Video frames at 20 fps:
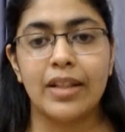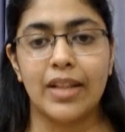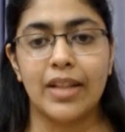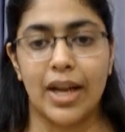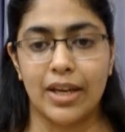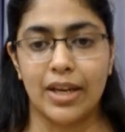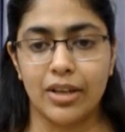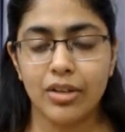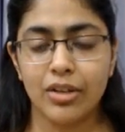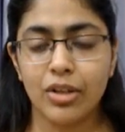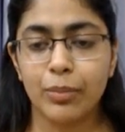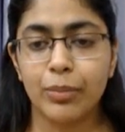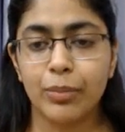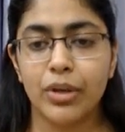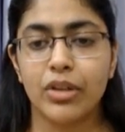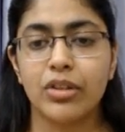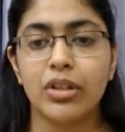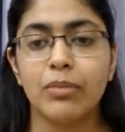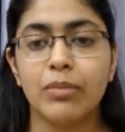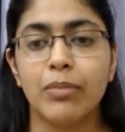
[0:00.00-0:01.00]
That is, a
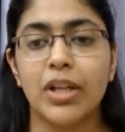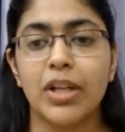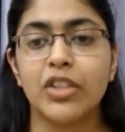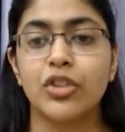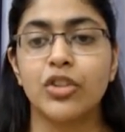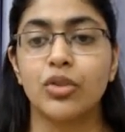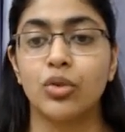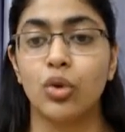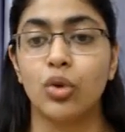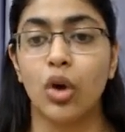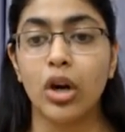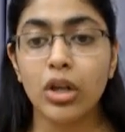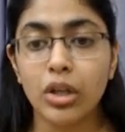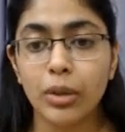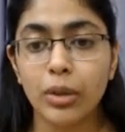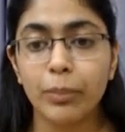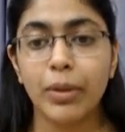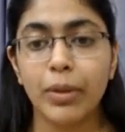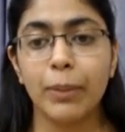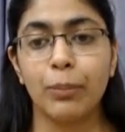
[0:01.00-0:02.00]
person must
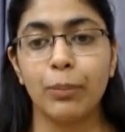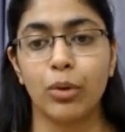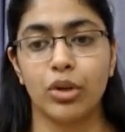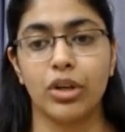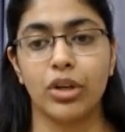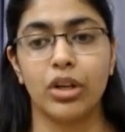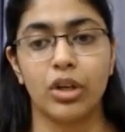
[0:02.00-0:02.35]
not be put